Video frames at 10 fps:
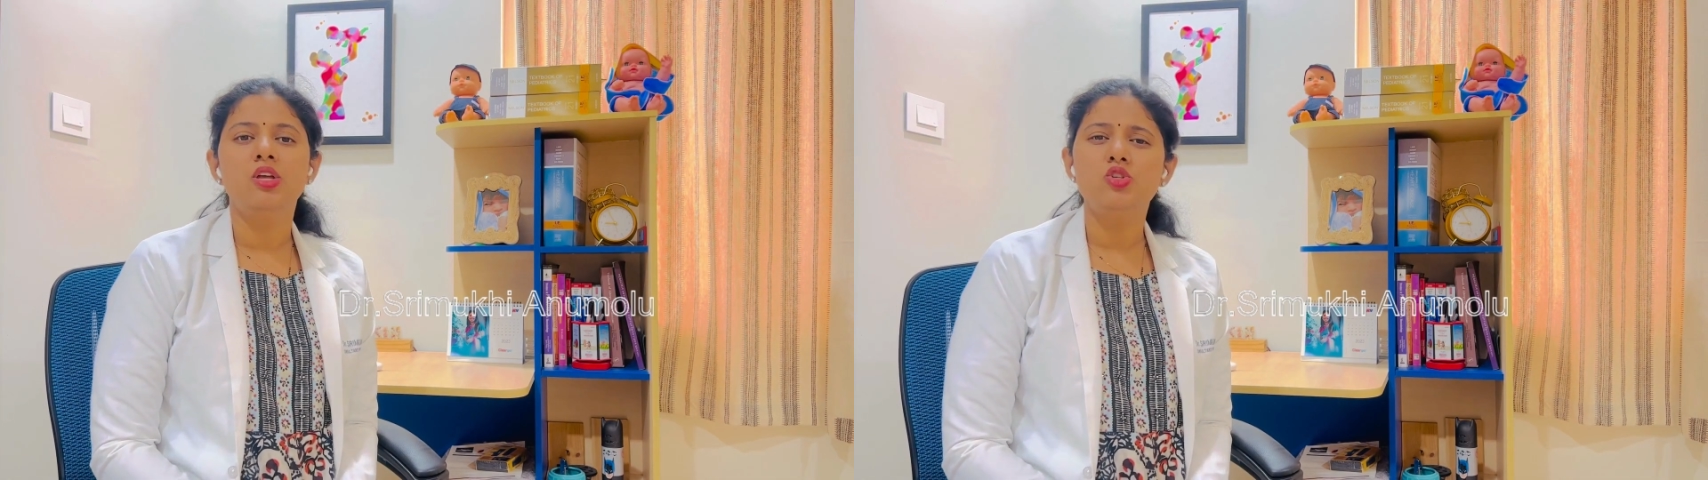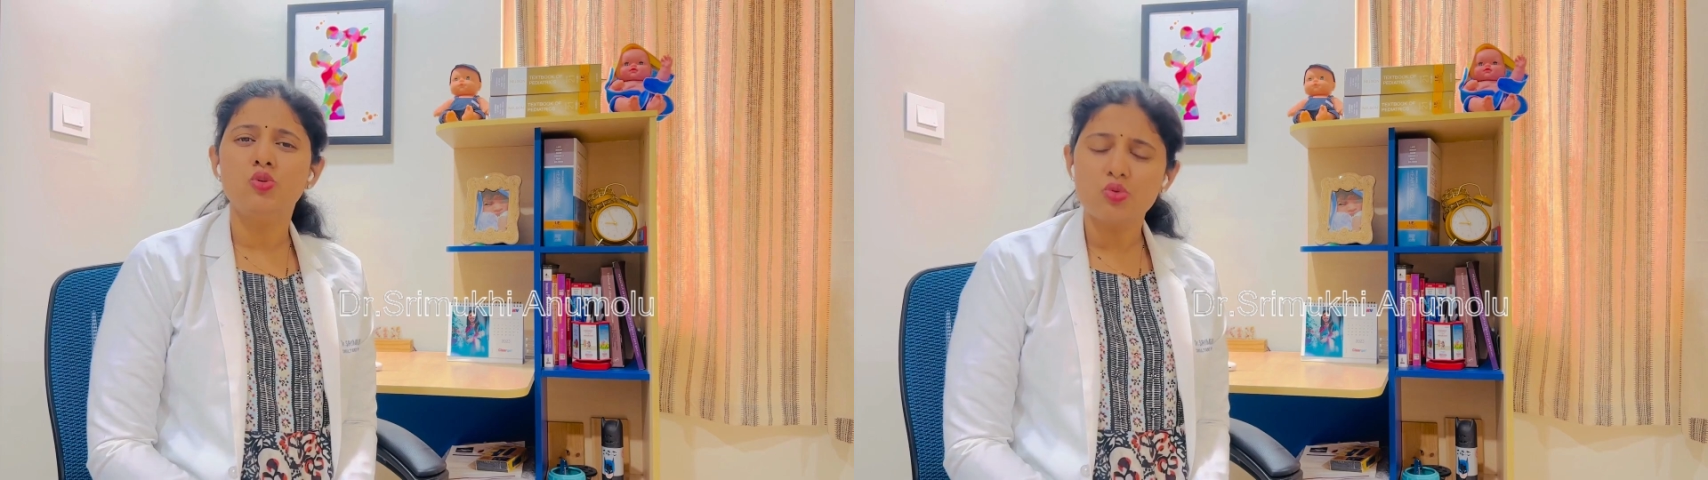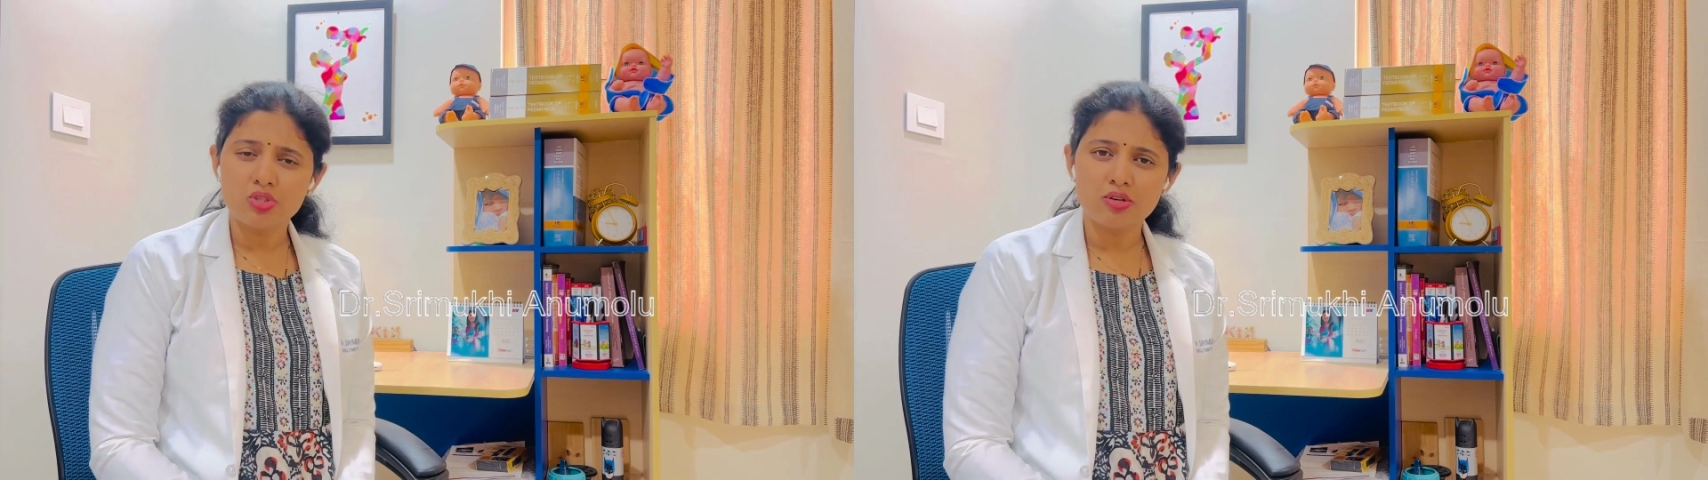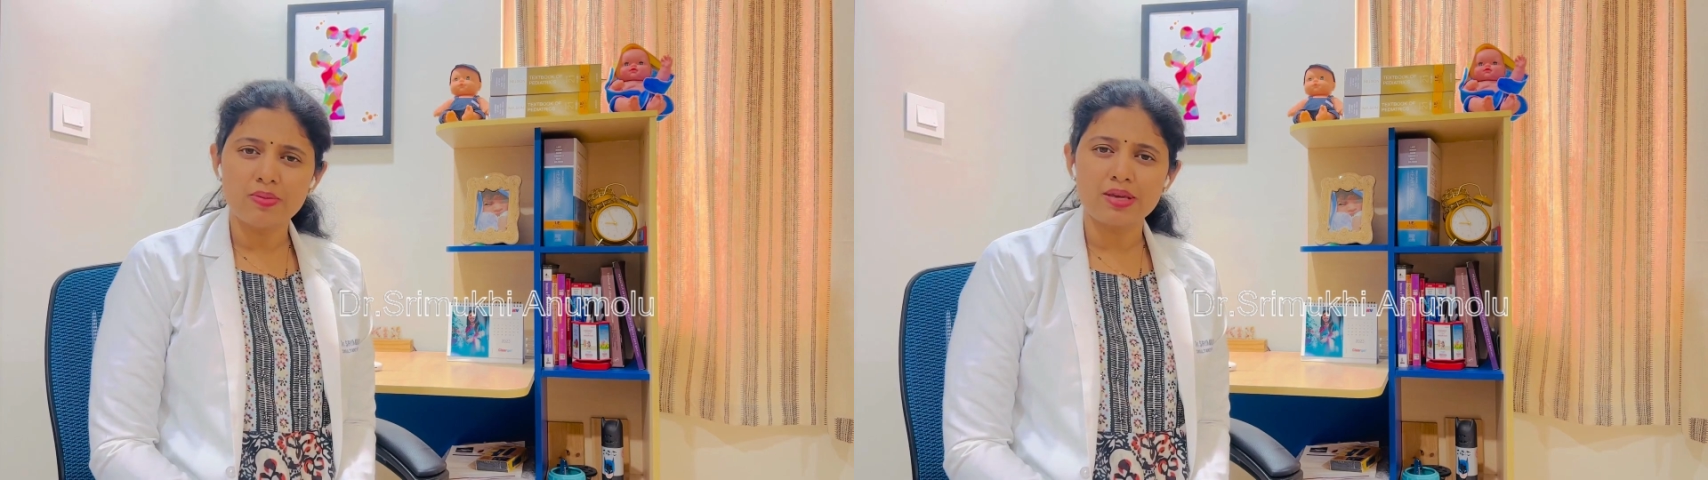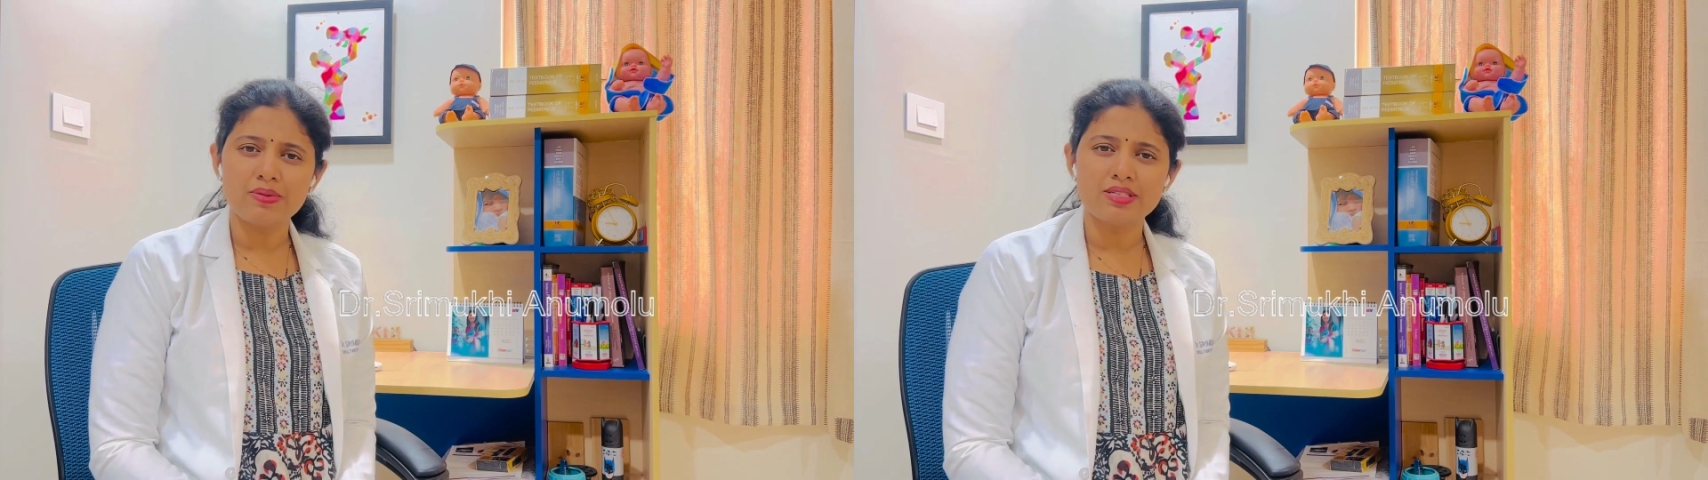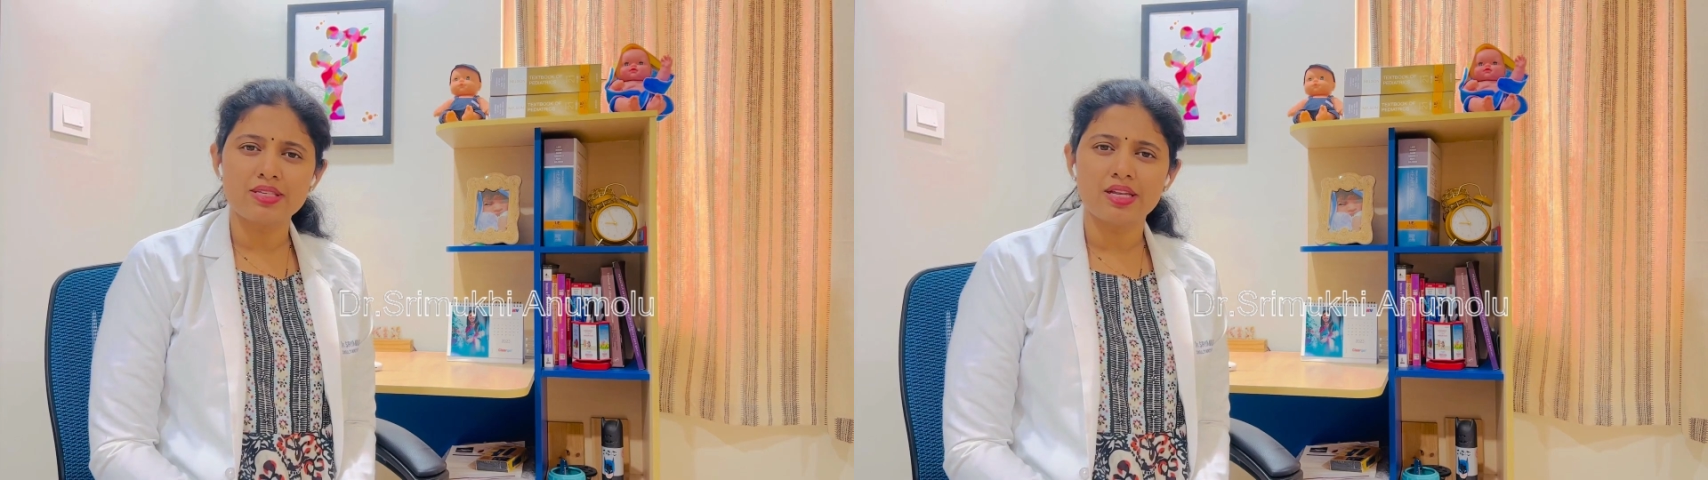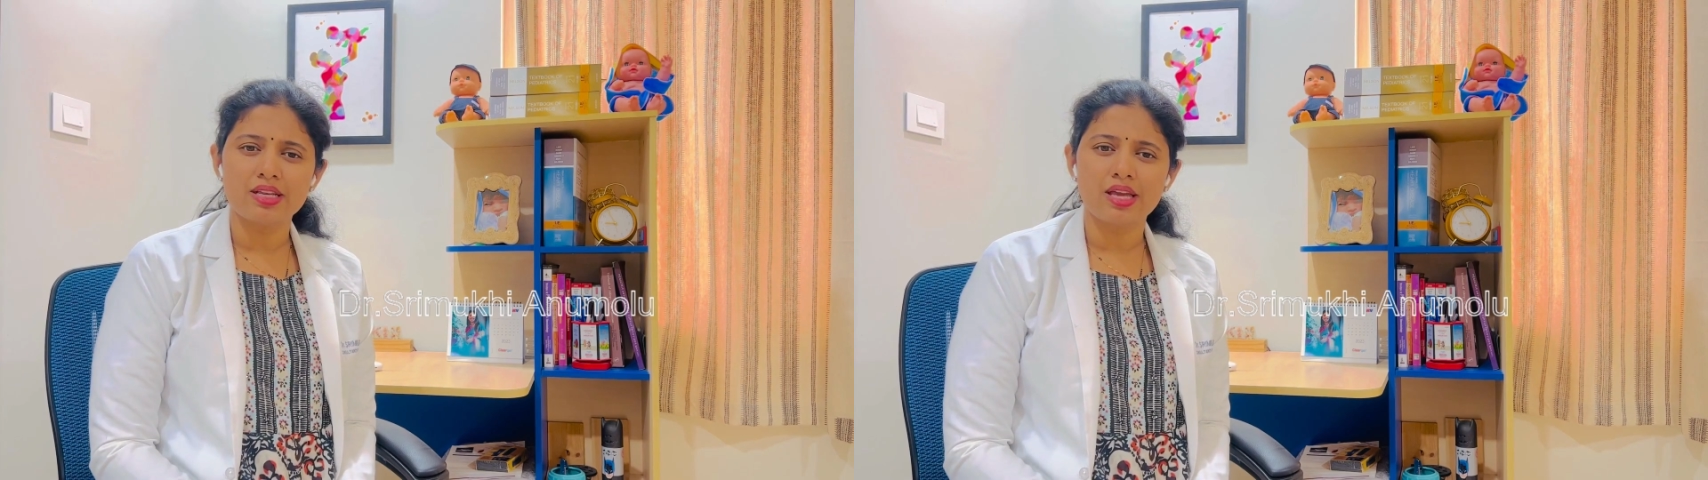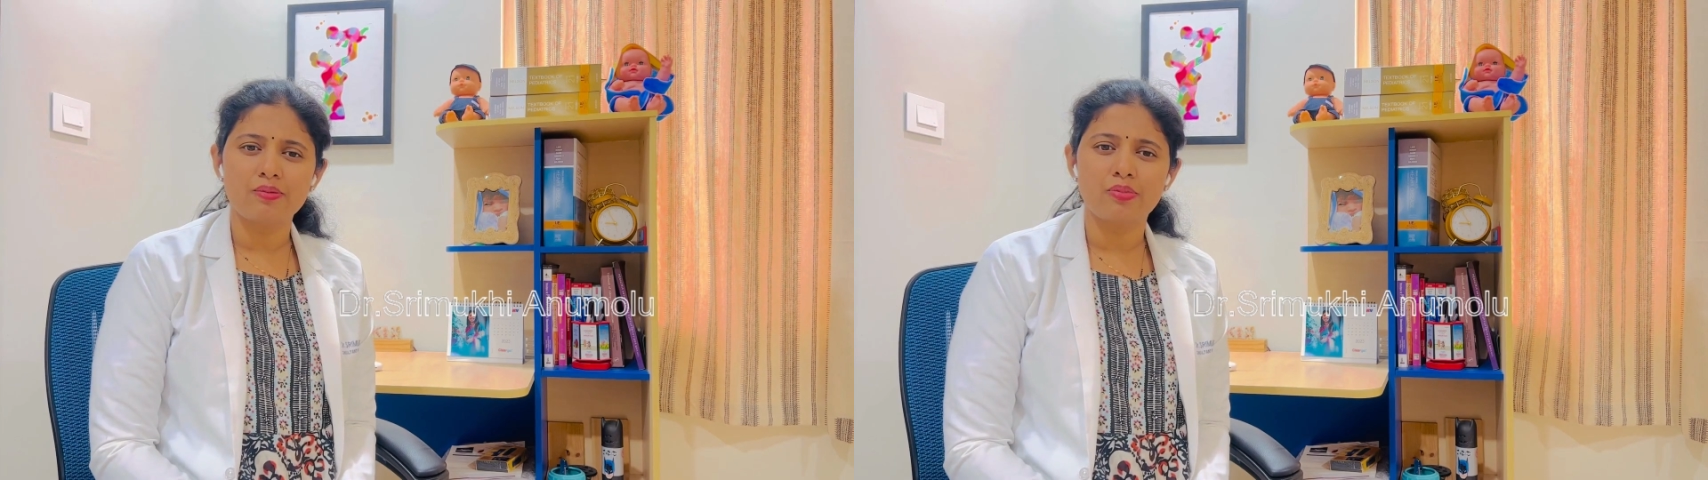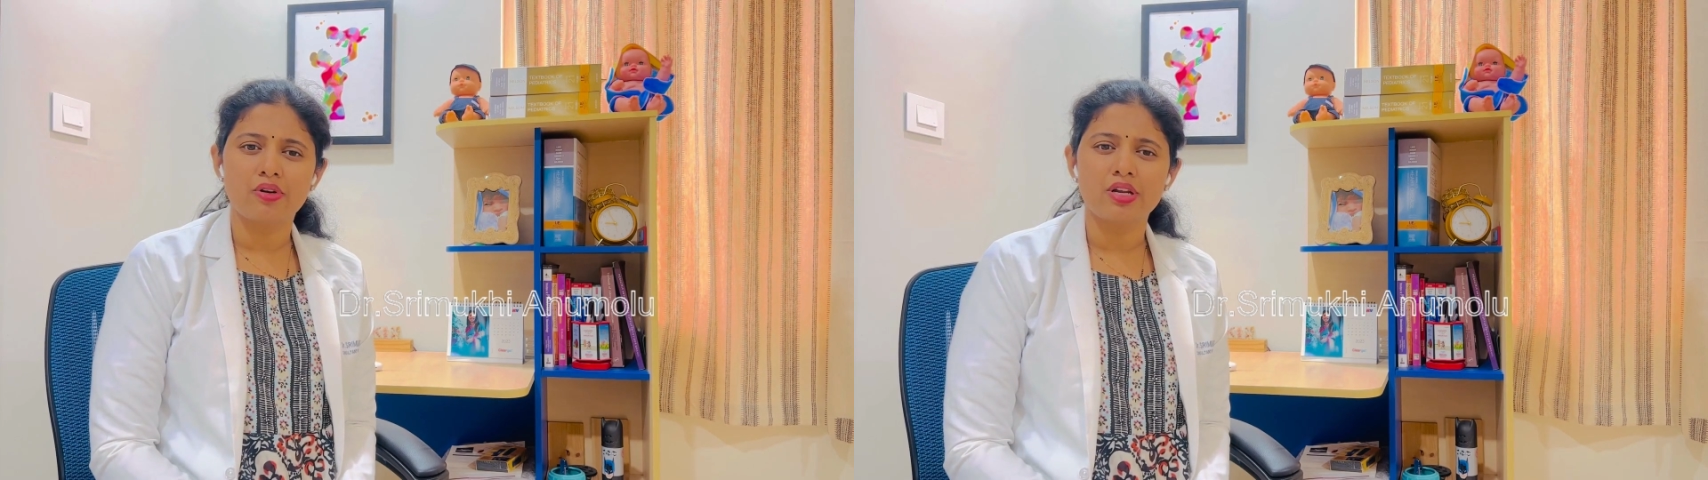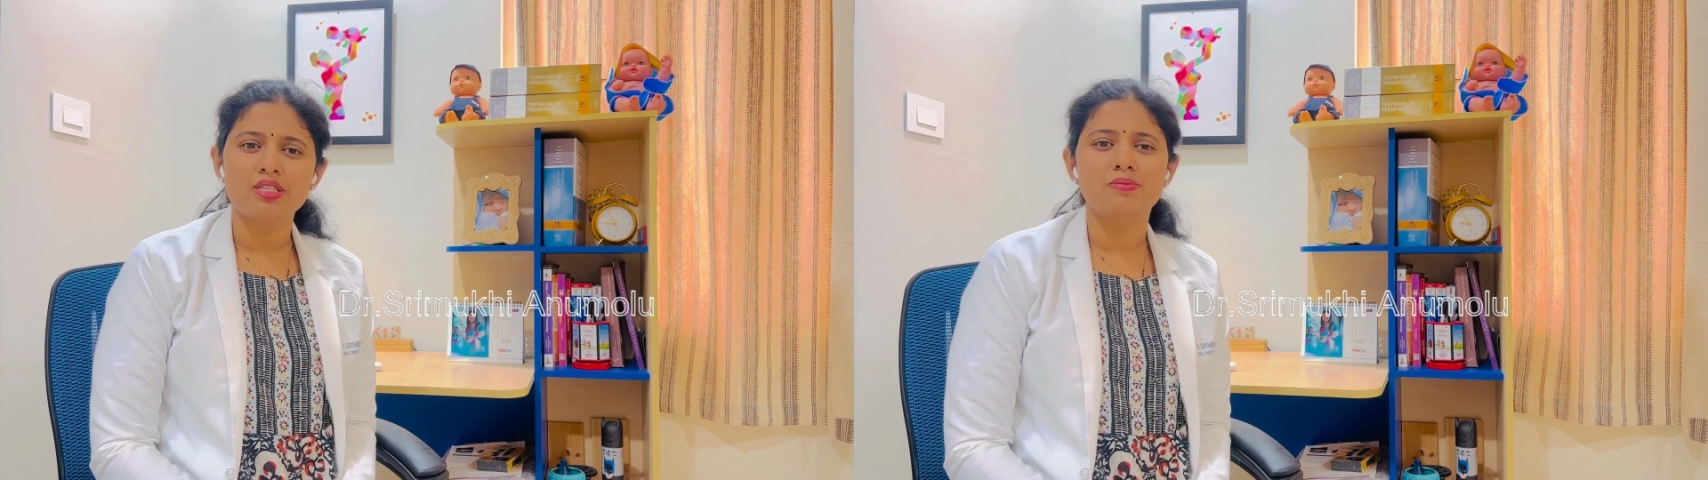Choose your baby's skincare
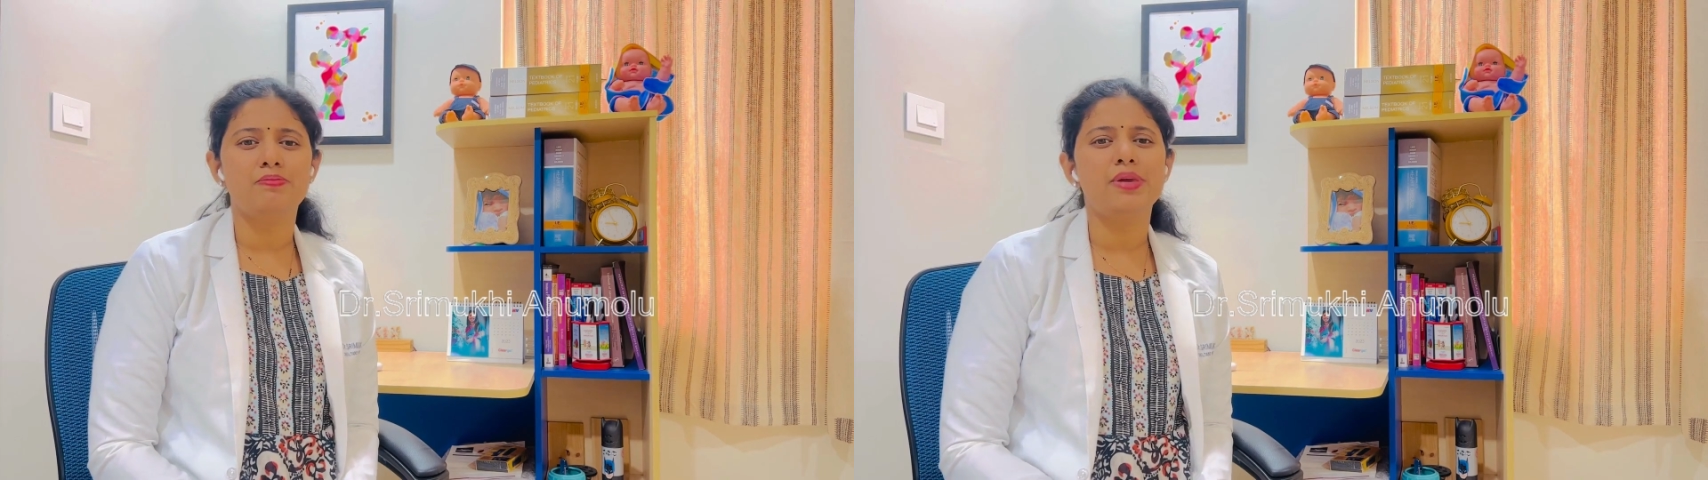products